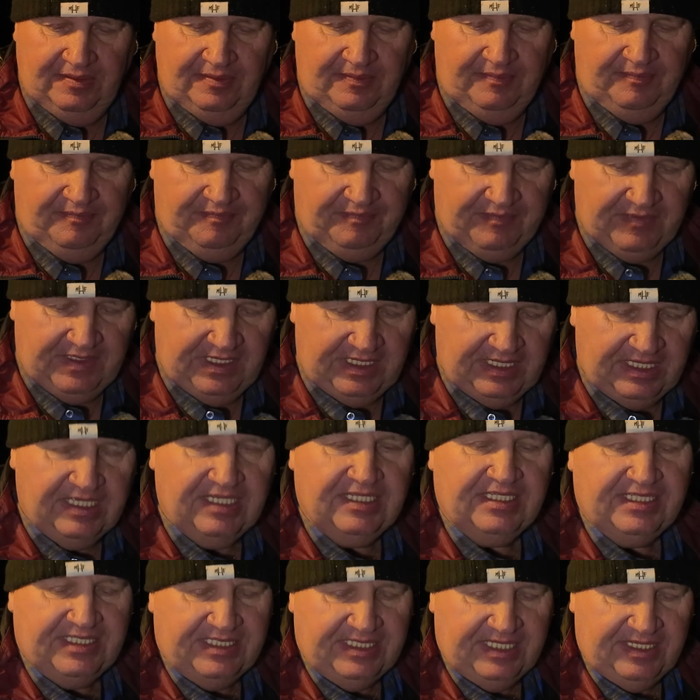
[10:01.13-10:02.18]
I think you
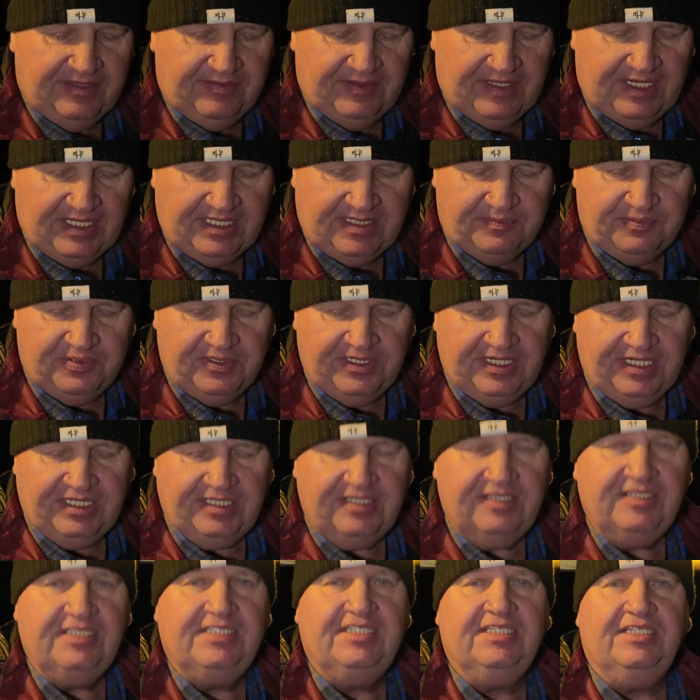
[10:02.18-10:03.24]
can see that that's a pretty
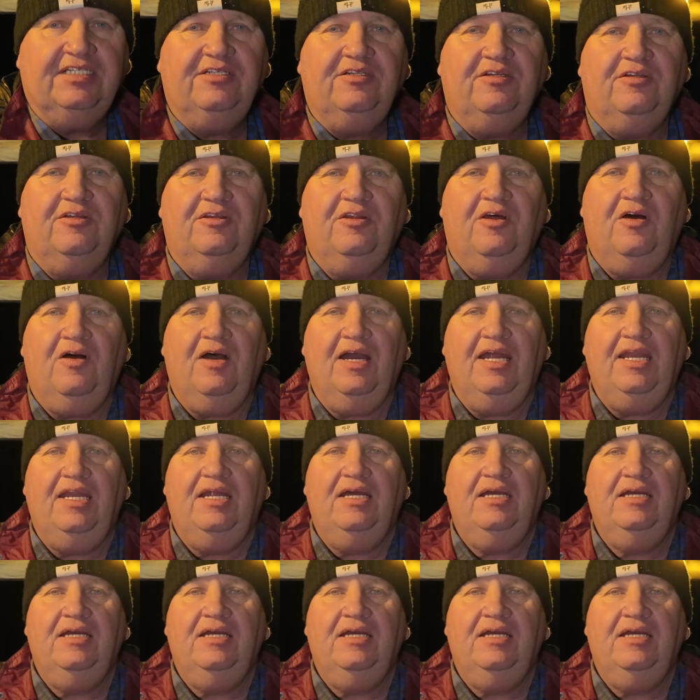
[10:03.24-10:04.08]
decent little light.